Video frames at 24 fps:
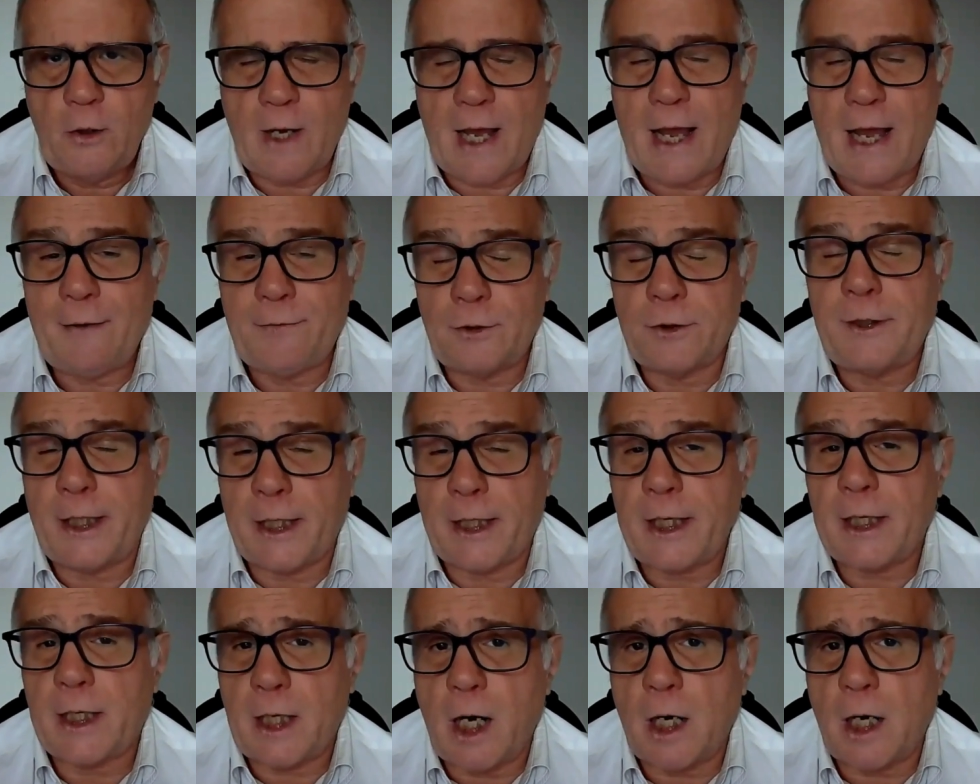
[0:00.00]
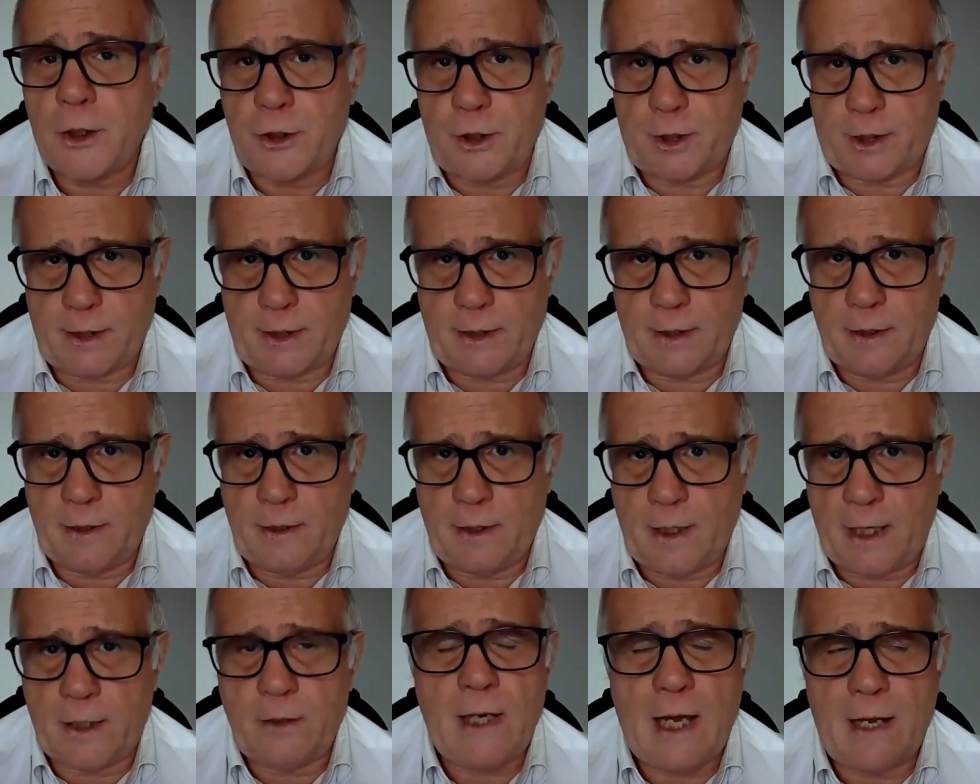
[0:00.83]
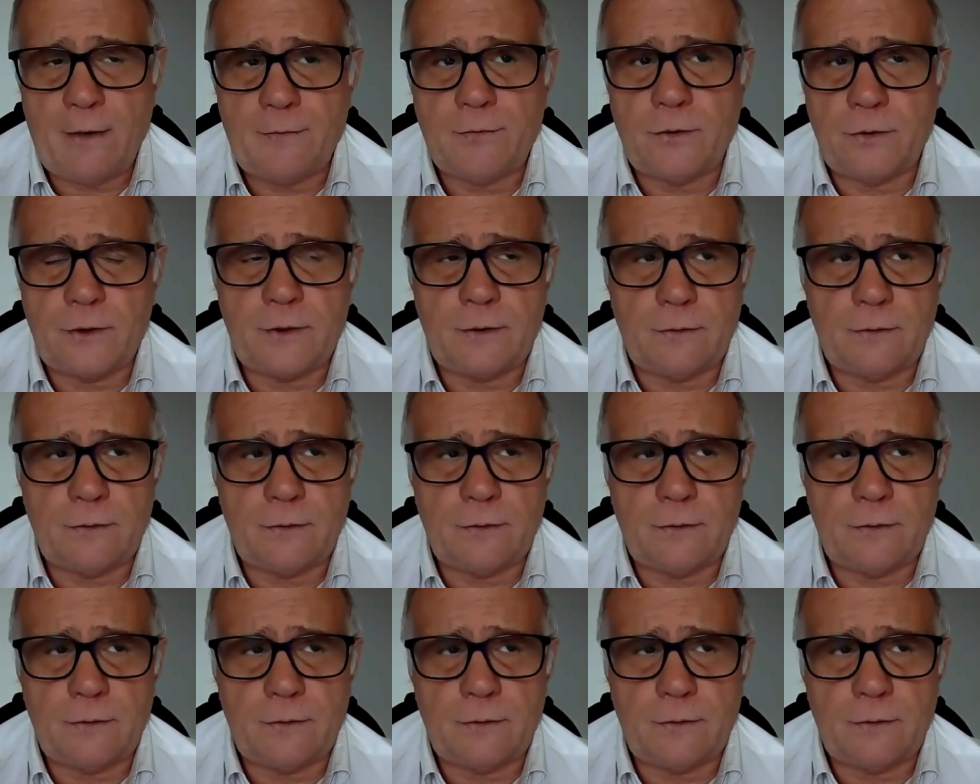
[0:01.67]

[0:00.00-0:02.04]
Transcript: you have to take it consciously, and you have